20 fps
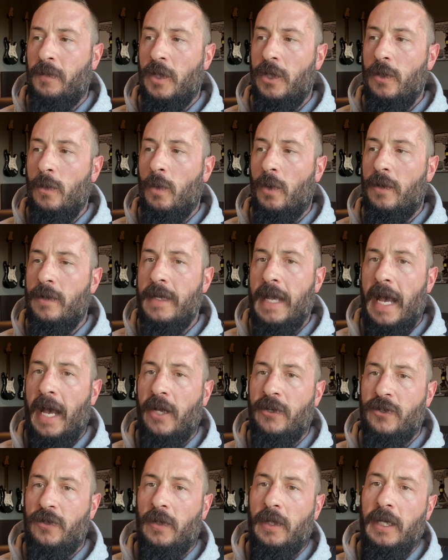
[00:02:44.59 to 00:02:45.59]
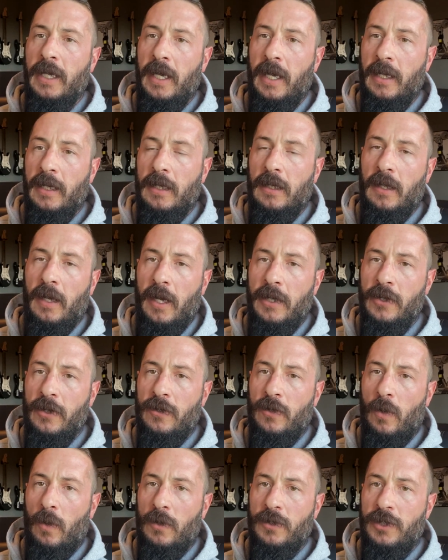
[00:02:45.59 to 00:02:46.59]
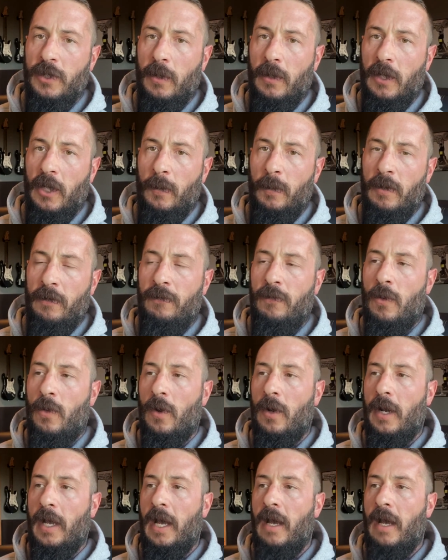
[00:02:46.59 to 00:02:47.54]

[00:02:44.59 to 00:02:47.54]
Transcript: you will naturally incline your torso a little bit forward,